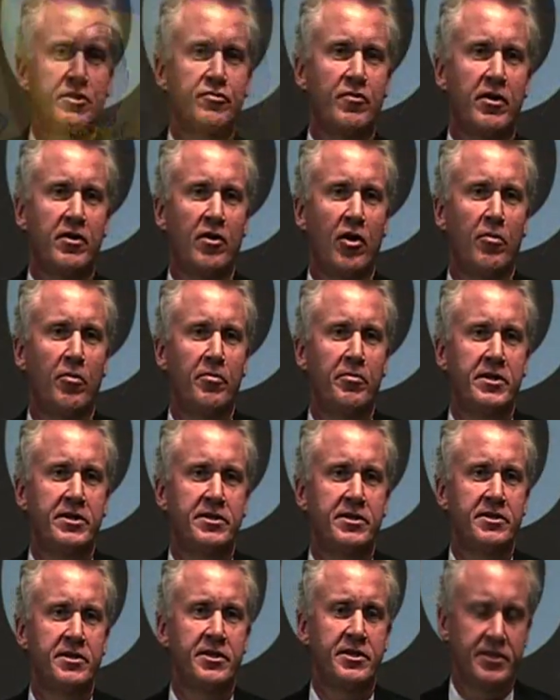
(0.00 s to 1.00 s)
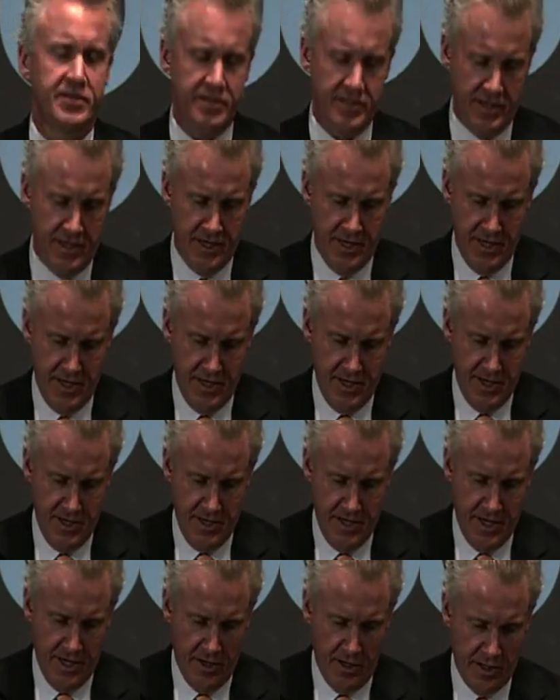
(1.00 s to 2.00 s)
can it be? The
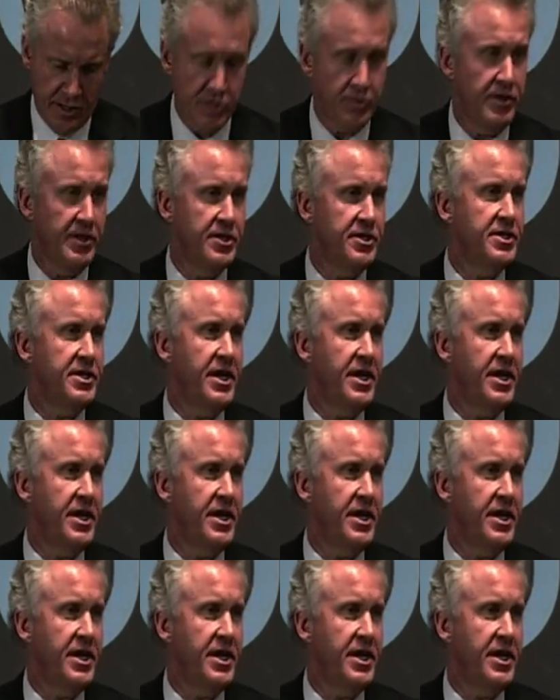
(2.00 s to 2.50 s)
answer is something